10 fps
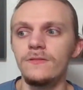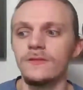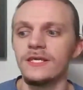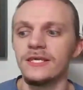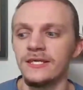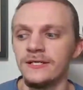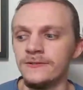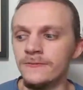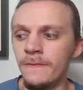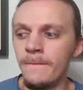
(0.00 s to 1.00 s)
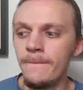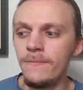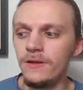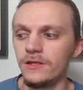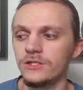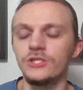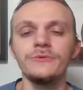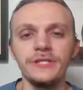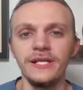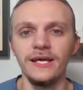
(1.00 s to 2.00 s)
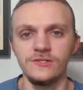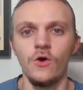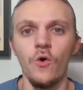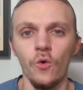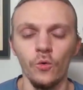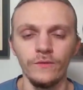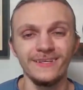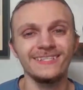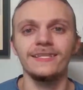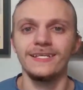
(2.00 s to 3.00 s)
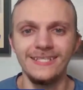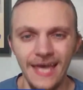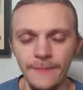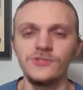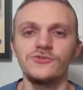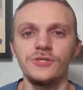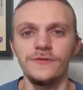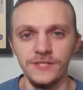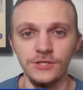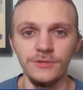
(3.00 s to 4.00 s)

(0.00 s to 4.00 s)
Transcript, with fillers: the unit as a whole, like the chemistry of the